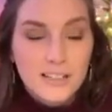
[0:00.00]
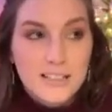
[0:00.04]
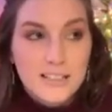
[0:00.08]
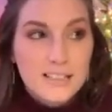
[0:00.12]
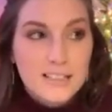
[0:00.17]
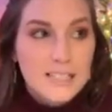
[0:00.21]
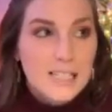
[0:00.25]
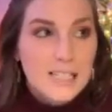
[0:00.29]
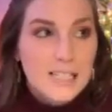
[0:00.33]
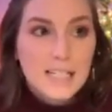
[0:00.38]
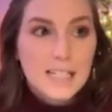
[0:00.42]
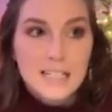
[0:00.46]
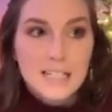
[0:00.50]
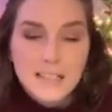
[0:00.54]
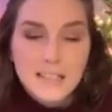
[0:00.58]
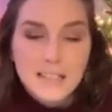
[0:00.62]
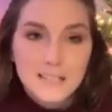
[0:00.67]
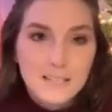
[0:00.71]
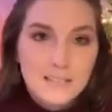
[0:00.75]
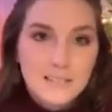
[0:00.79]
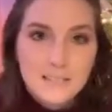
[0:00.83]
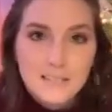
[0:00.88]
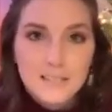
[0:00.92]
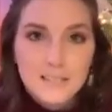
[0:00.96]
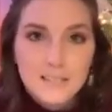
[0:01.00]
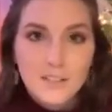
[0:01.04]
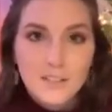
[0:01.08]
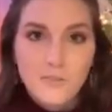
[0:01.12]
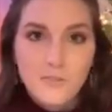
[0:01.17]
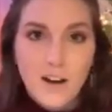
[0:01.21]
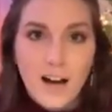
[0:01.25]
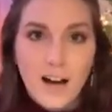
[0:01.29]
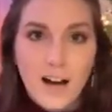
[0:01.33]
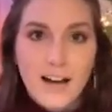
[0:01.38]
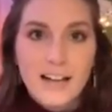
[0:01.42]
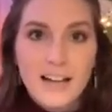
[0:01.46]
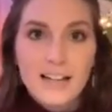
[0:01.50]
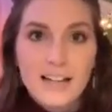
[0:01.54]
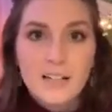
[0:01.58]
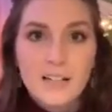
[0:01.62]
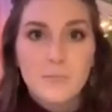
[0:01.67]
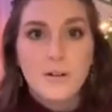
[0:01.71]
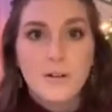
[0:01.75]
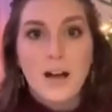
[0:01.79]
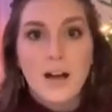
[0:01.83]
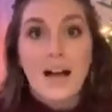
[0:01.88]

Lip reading: see the vibe.